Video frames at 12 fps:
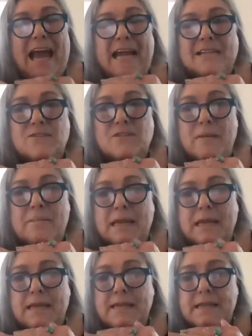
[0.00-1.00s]
And so I'm
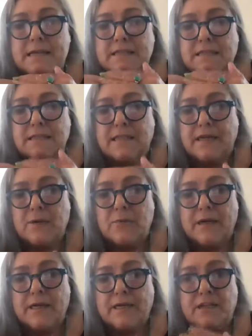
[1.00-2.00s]
in this
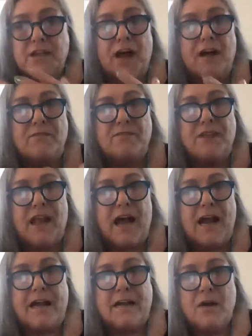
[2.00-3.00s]
liquid love
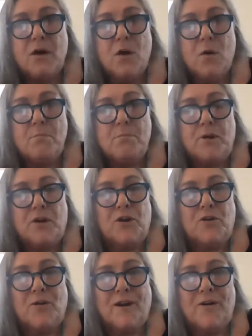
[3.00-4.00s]
light
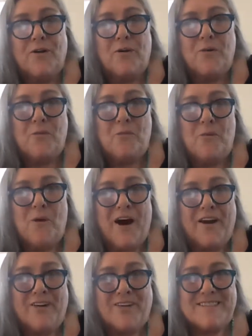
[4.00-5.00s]
mercurial
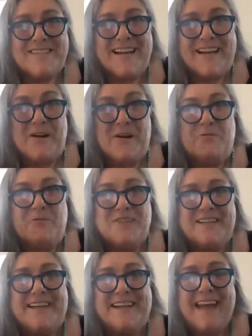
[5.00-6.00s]
waters like an
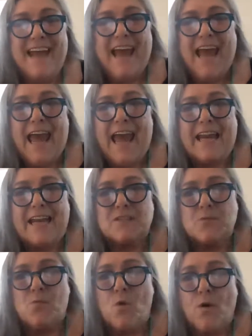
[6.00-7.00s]
ocean, and
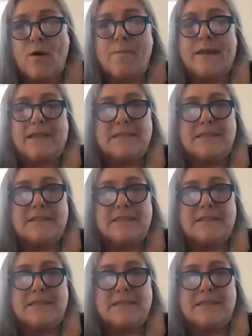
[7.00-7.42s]
it's warm and